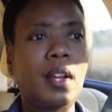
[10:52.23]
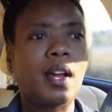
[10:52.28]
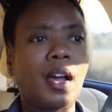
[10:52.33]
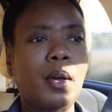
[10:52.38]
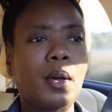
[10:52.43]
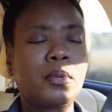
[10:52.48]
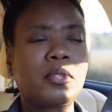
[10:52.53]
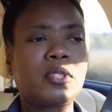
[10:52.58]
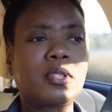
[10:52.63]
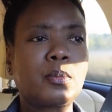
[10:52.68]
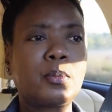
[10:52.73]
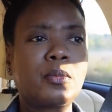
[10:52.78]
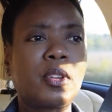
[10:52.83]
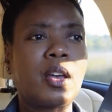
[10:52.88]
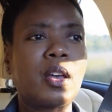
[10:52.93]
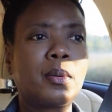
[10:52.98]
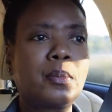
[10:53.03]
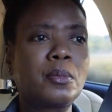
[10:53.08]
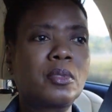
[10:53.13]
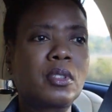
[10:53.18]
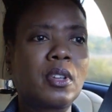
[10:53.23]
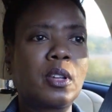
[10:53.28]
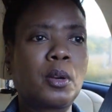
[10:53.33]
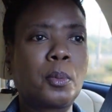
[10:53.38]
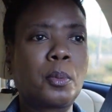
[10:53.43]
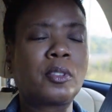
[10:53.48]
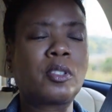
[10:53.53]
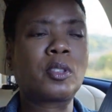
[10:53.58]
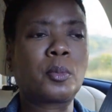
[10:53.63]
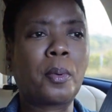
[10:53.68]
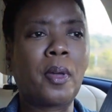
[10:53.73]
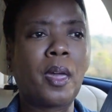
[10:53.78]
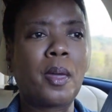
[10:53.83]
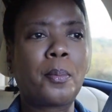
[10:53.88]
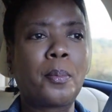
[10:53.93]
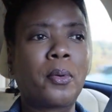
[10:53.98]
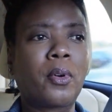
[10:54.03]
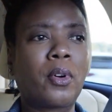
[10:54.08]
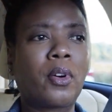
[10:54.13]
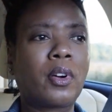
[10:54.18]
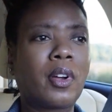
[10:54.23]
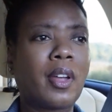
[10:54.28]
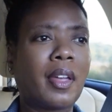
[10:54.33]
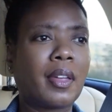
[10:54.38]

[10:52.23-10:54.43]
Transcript: I would sometimes get a piece of paper